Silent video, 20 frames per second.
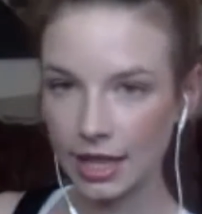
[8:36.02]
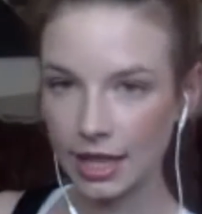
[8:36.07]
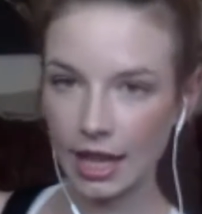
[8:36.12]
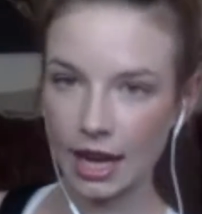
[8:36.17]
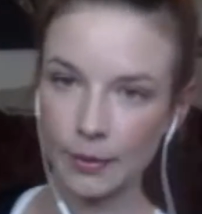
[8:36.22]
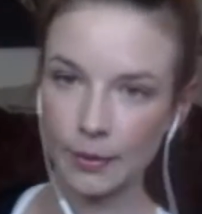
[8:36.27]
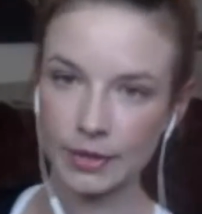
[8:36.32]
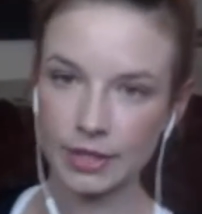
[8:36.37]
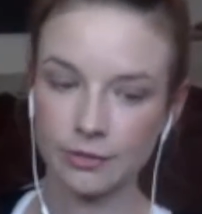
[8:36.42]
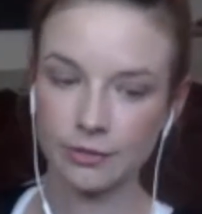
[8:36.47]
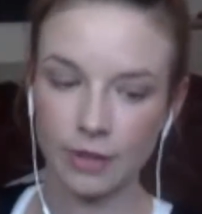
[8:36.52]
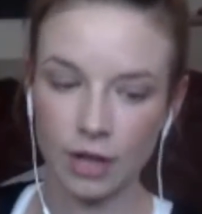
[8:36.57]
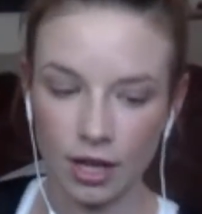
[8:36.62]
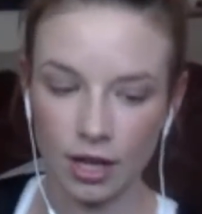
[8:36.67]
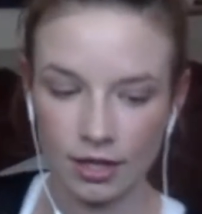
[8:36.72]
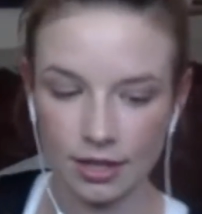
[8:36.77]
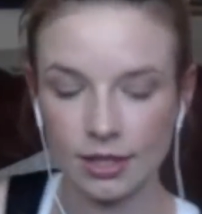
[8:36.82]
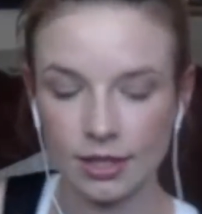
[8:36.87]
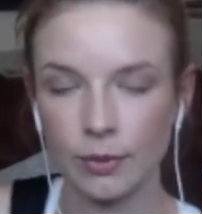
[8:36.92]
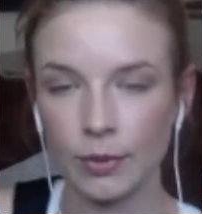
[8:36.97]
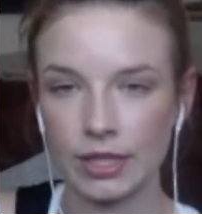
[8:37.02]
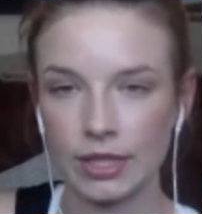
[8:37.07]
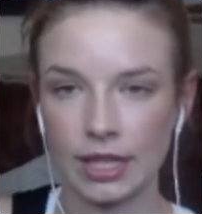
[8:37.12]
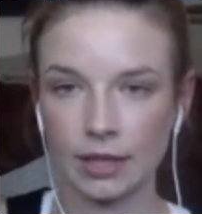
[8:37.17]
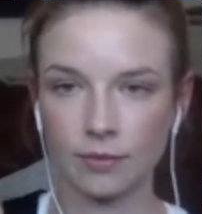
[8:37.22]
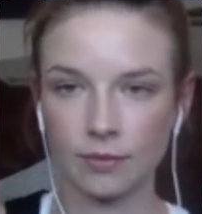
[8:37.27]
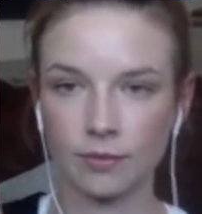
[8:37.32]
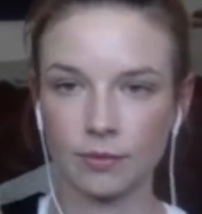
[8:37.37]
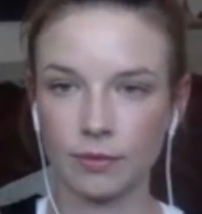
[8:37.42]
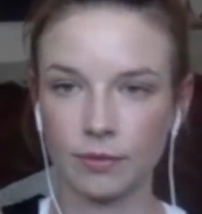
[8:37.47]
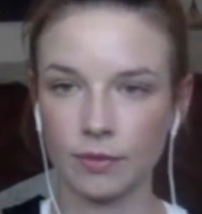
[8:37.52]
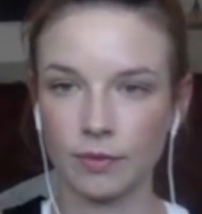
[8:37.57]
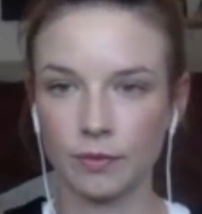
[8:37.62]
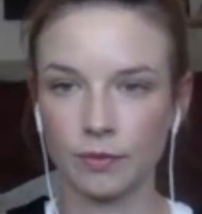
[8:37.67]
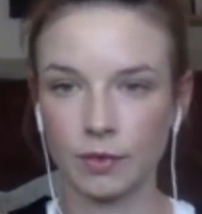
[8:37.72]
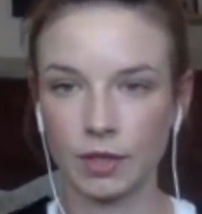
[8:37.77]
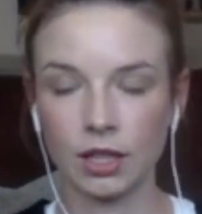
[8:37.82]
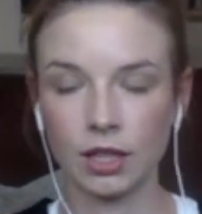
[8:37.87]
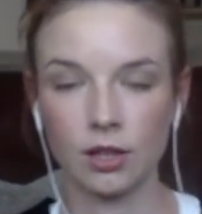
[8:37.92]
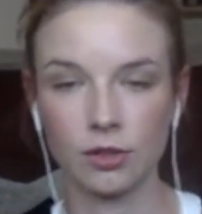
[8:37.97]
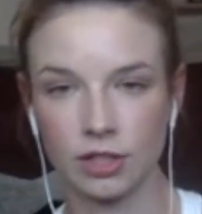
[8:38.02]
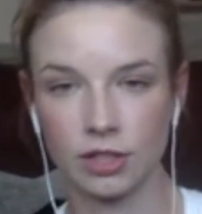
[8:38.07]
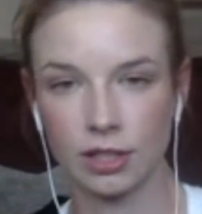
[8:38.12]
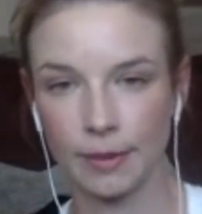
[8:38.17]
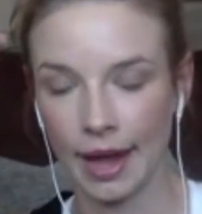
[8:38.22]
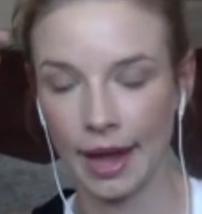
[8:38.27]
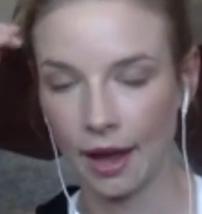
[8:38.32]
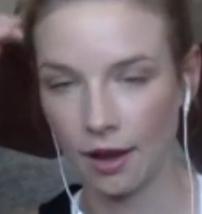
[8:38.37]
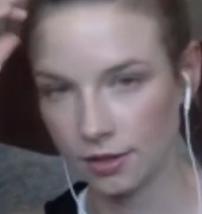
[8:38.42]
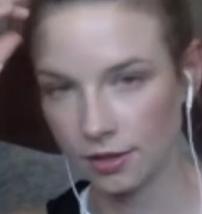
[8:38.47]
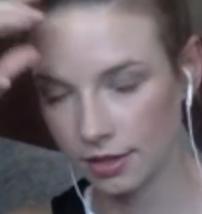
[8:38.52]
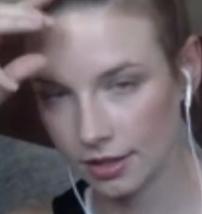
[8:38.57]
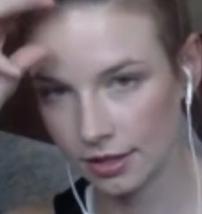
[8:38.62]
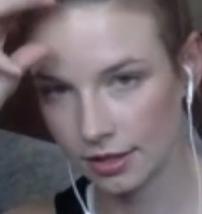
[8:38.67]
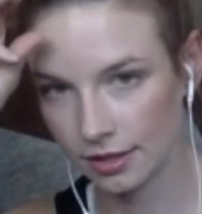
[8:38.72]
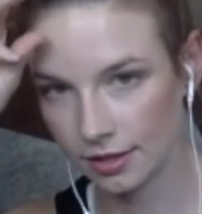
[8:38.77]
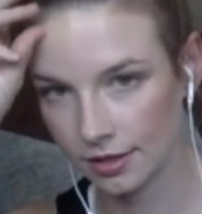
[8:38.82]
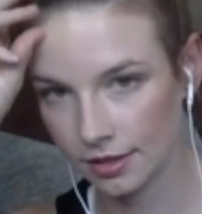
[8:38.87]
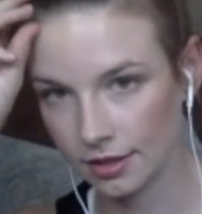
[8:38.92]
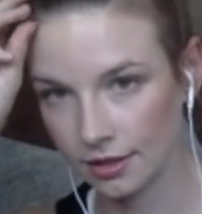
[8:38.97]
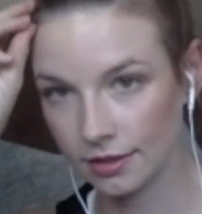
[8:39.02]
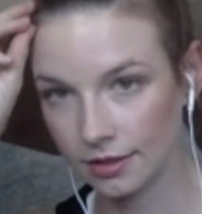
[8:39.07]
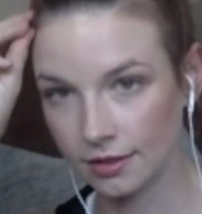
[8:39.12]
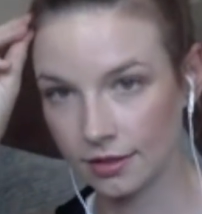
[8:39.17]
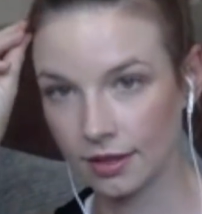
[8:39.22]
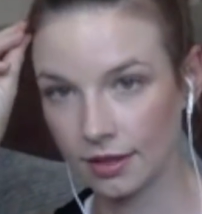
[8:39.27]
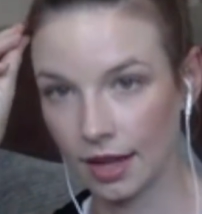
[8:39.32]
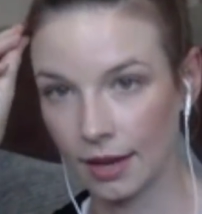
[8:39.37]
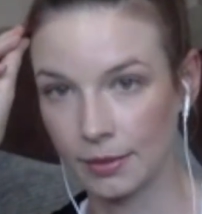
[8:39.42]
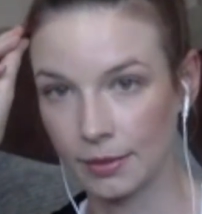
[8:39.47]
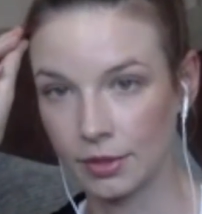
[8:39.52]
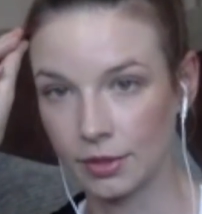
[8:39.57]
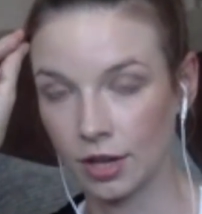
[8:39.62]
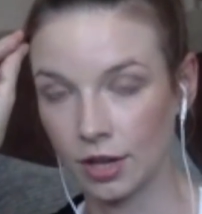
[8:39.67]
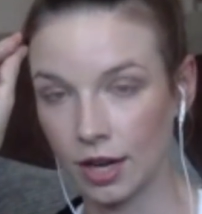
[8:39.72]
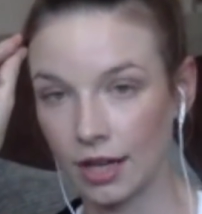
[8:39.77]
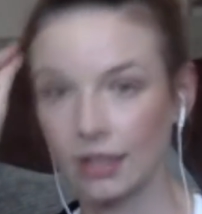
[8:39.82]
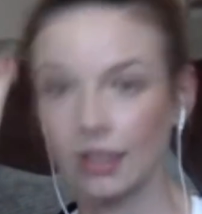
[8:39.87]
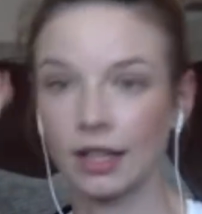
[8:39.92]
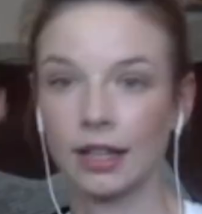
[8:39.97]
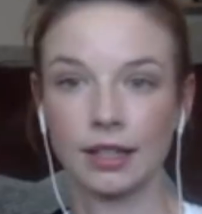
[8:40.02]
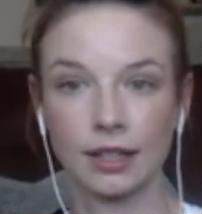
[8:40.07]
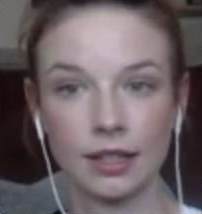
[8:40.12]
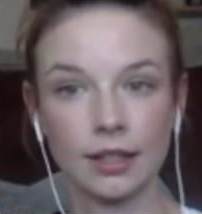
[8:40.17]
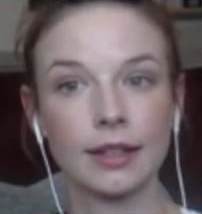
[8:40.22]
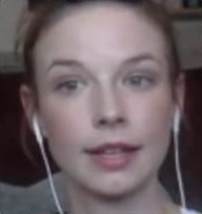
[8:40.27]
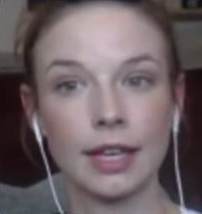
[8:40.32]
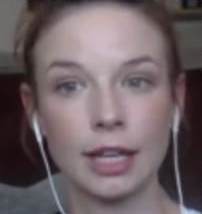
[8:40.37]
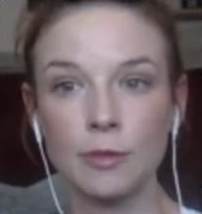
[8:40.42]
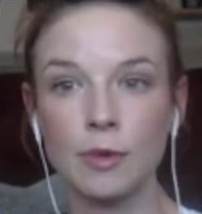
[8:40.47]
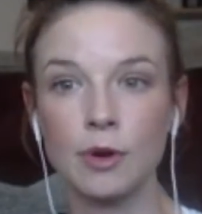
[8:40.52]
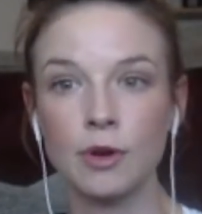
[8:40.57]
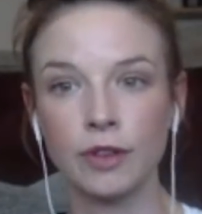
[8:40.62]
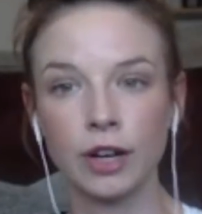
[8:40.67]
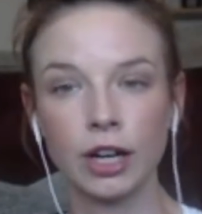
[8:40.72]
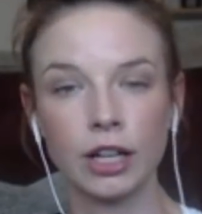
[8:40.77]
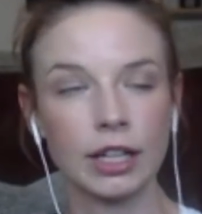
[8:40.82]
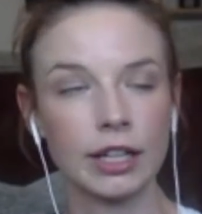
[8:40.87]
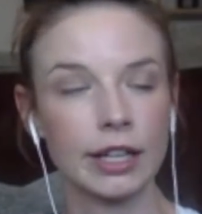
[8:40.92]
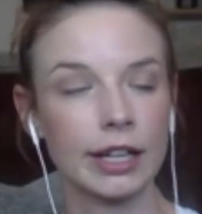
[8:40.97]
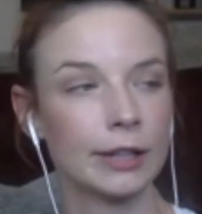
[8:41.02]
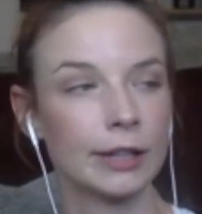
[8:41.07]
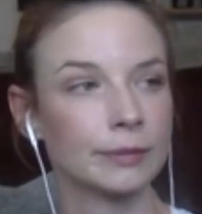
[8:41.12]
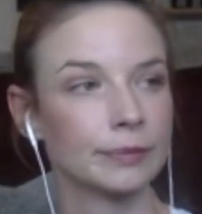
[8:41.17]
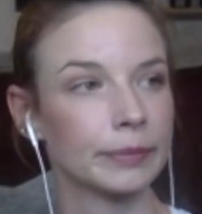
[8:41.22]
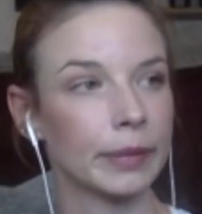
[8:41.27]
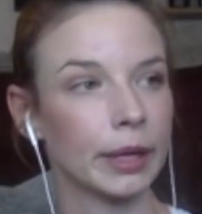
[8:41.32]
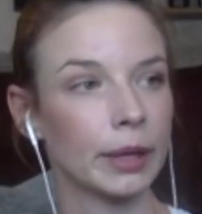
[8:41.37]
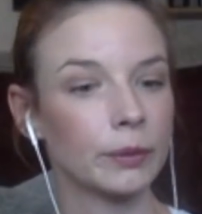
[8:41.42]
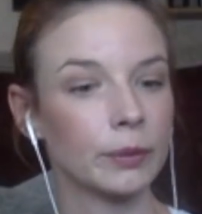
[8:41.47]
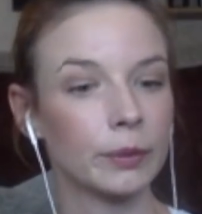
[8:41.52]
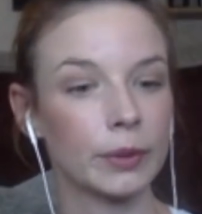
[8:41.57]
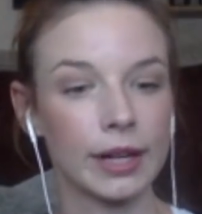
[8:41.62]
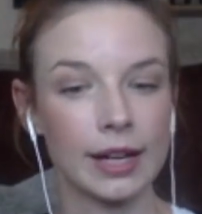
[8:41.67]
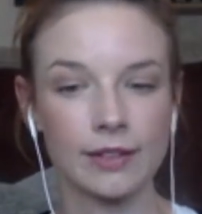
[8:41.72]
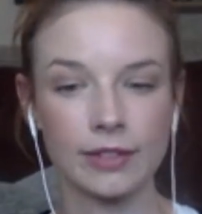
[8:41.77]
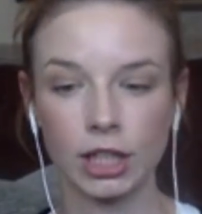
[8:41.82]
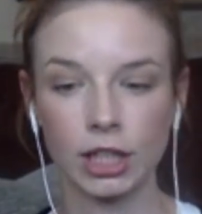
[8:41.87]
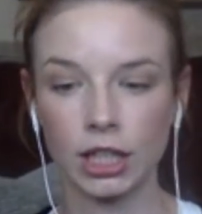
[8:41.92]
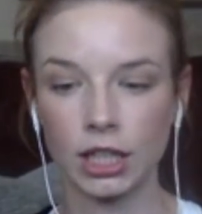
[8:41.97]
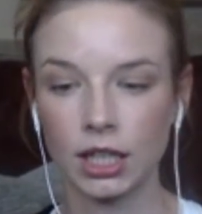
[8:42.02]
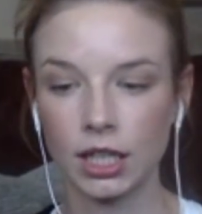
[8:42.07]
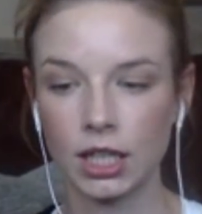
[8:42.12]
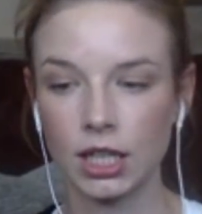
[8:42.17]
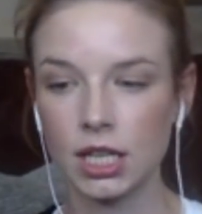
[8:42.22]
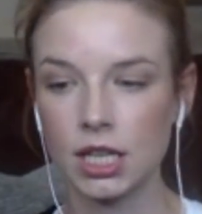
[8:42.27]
then I went to Vaughn's, the one's like close to my house because I was trying to like get a move on, you know, but whatever. Yeah.